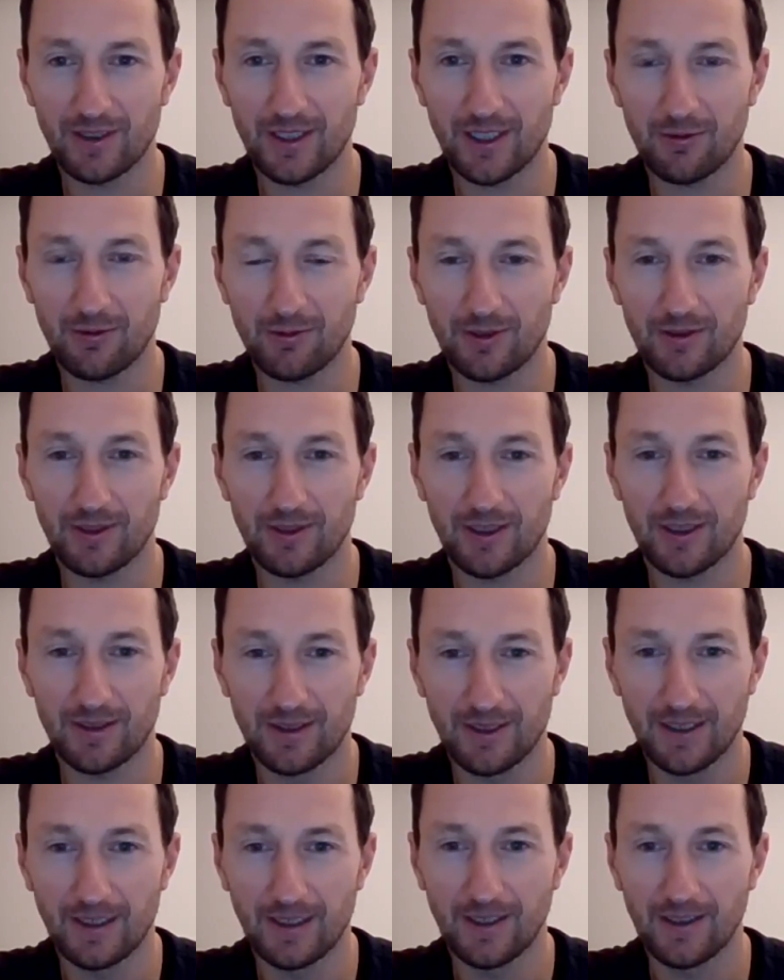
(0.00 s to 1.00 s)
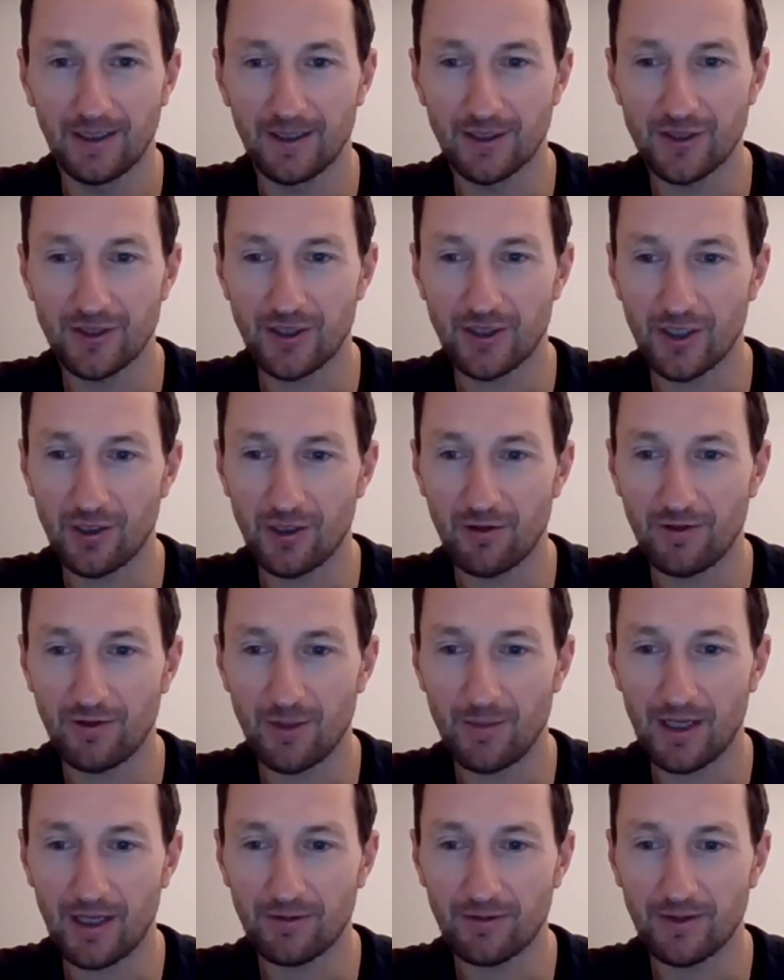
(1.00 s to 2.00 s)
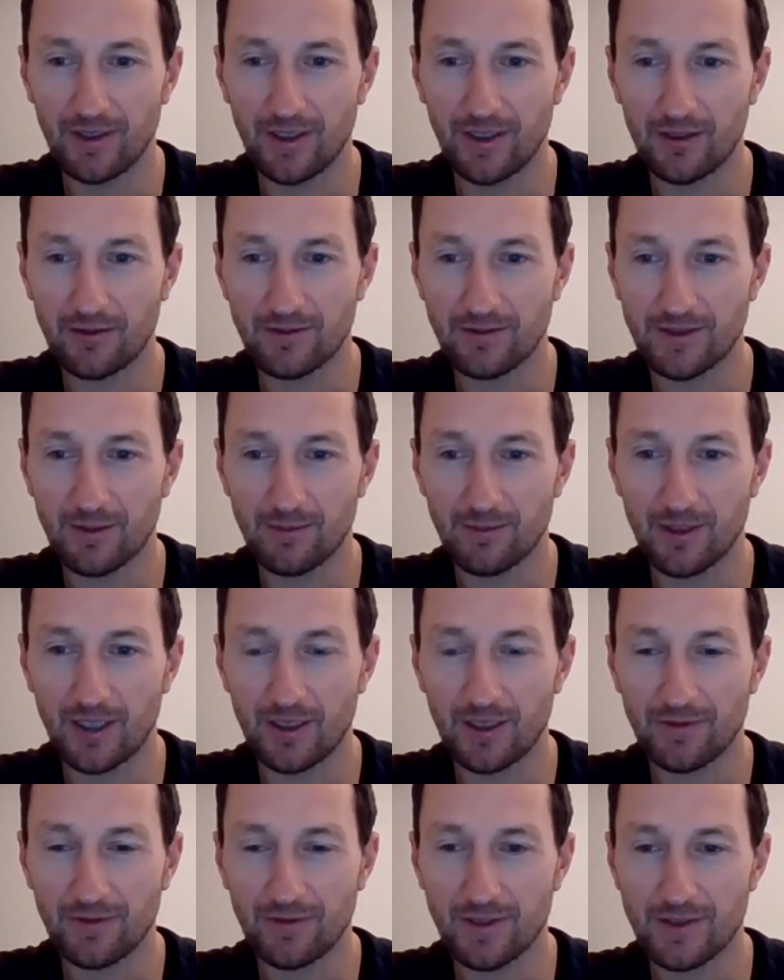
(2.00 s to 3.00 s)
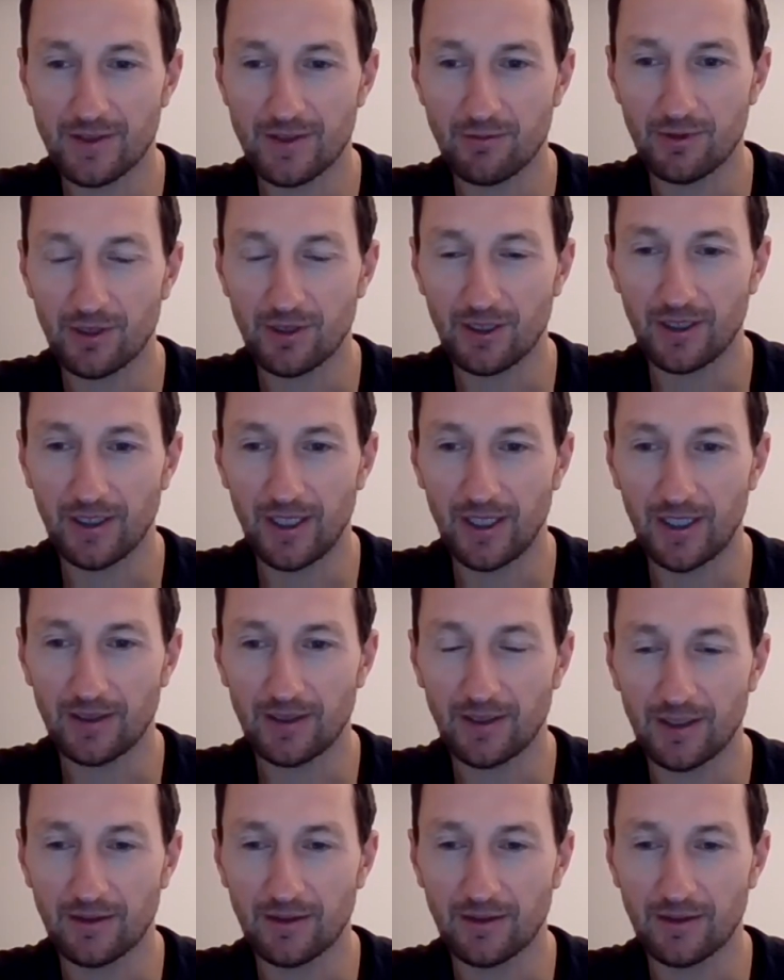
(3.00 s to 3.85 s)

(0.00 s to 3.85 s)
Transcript: I will let you know if I'm out there on some conference, and we'll connect.